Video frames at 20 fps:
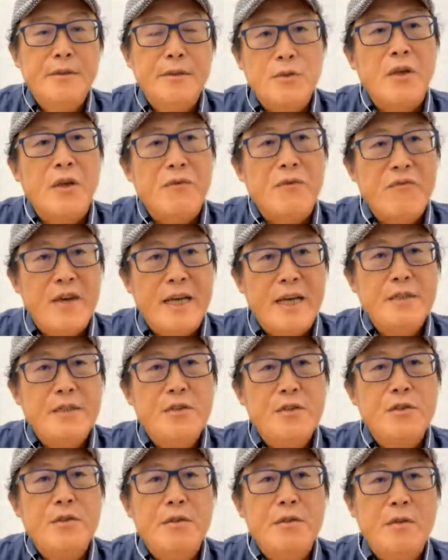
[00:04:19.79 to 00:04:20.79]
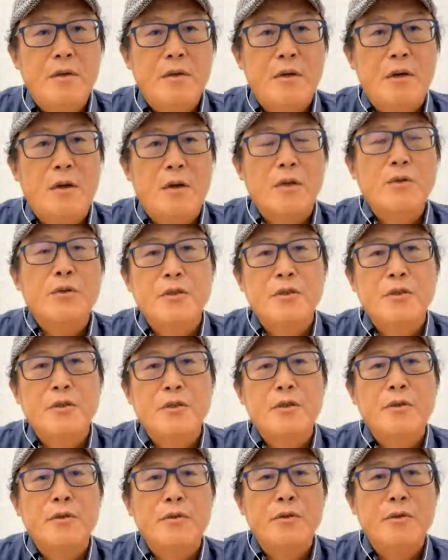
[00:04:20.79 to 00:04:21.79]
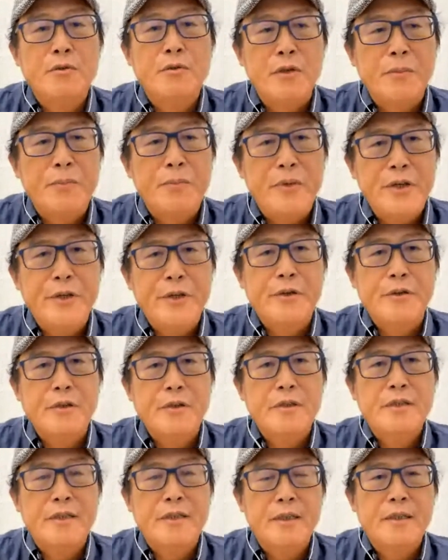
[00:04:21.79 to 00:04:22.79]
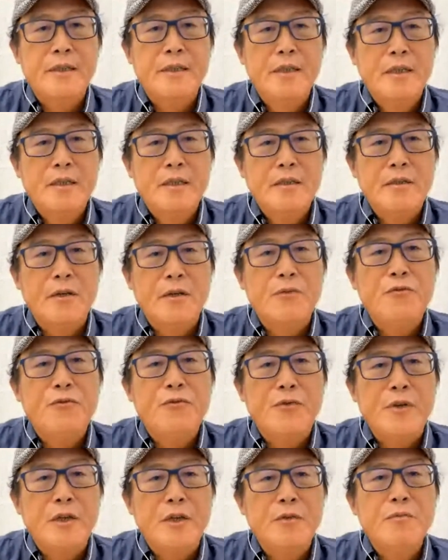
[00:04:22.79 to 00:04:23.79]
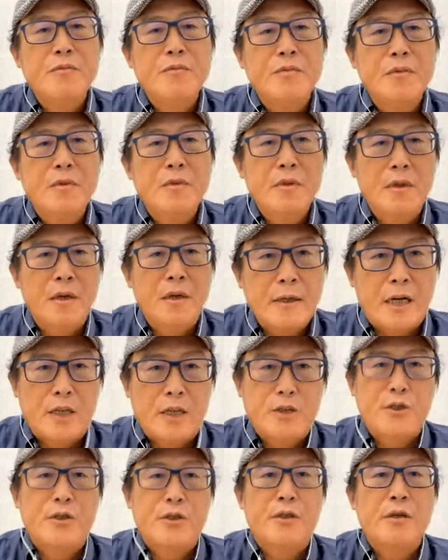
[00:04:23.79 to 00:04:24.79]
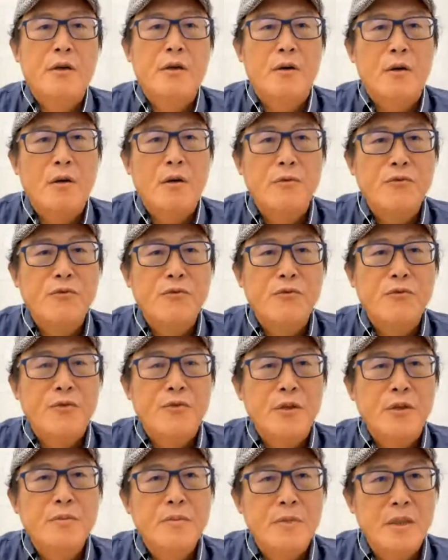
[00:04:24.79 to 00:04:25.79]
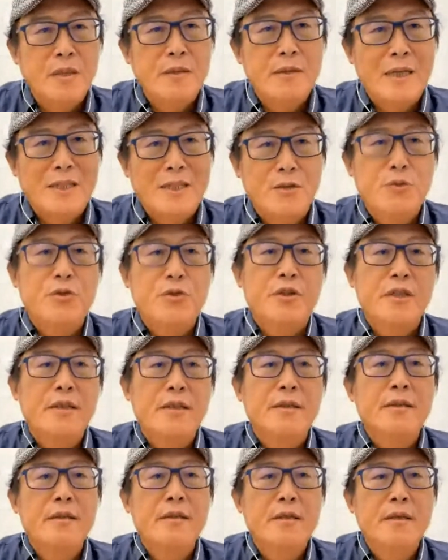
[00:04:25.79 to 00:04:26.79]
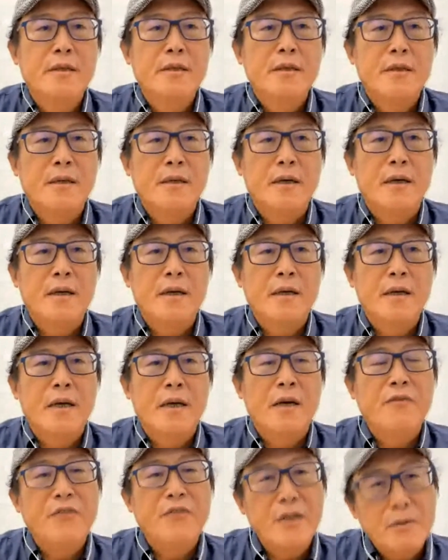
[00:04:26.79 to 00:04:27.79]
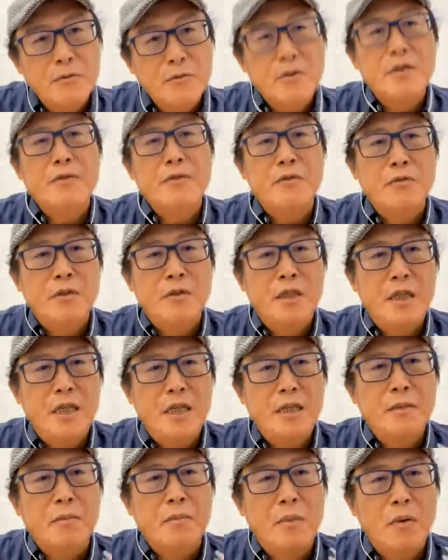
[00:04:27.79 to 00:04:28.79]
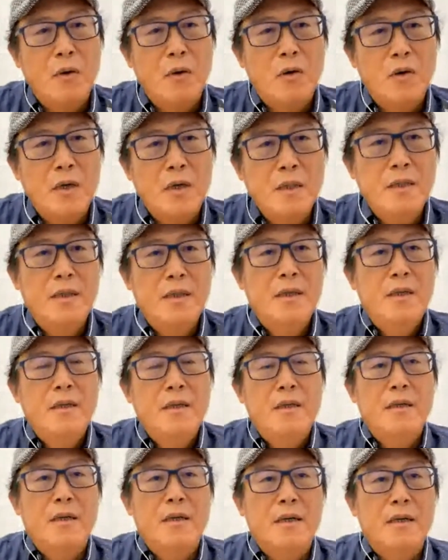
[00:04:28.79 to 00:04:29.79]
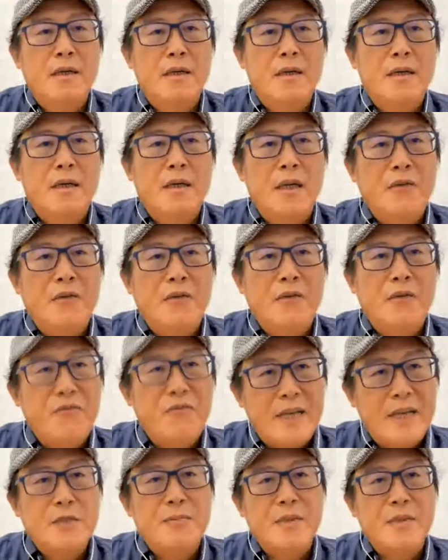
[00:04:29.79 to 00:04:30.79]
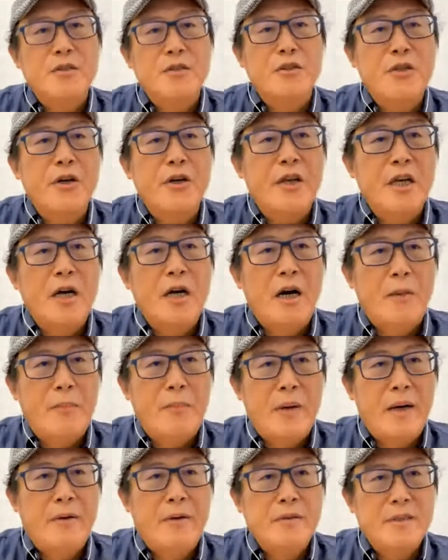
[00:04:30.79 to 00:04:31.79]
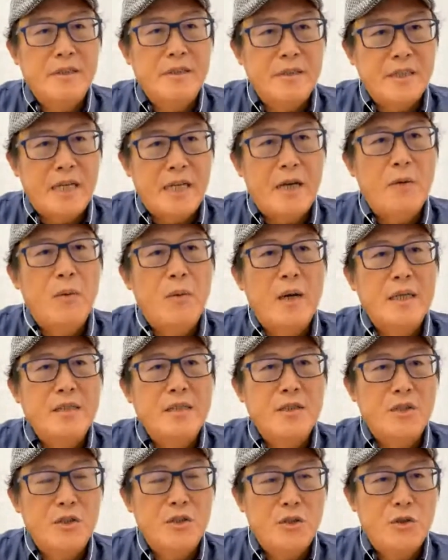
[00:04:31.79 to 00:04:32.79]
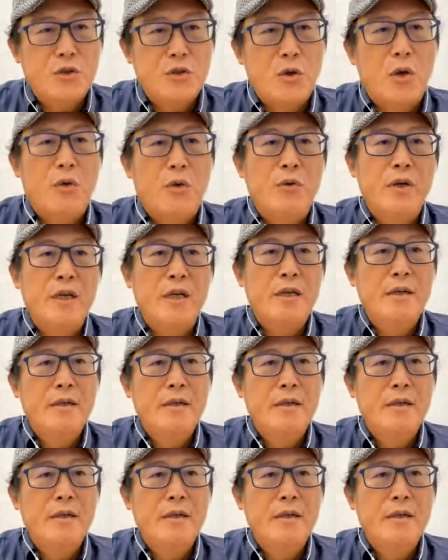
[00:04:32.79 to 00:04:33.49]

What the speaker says: to invest or to rebuild the film culture or film industry. I feel we need more investment in talking about Taiwan's story